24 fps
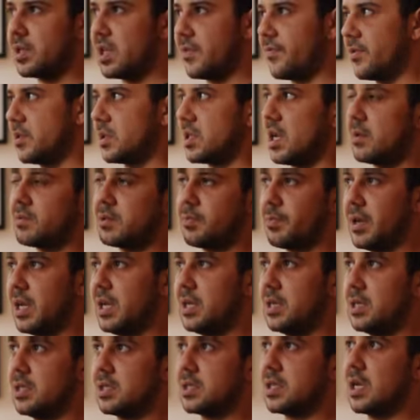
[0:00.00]
different types of
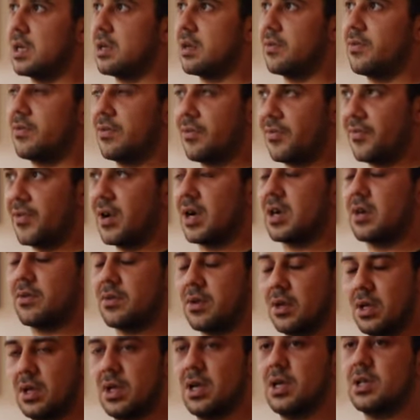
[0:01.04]
paintings done, and I thought, fuck, I've
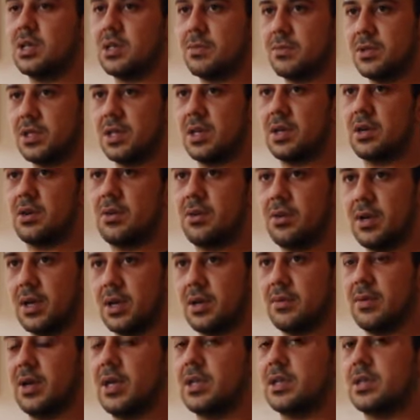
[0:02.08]
got to learn some shit
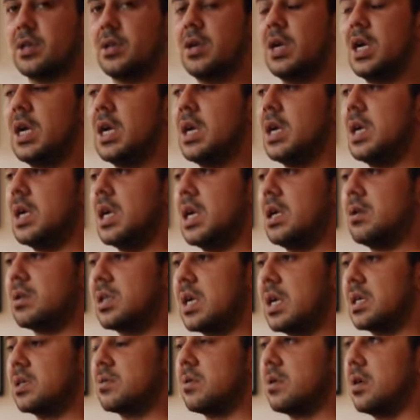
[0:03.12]
quick, man. So it was
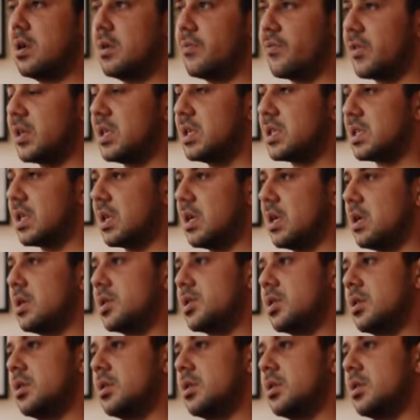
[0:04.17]
down to a lot of research